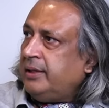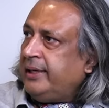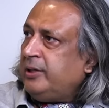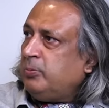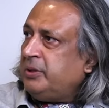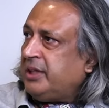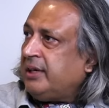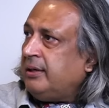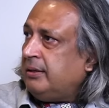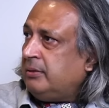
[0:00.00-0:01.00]
need to be
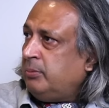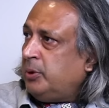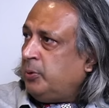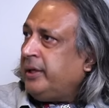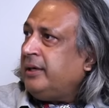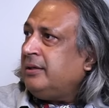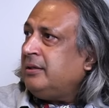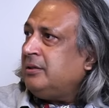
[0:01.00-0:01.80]
settled between,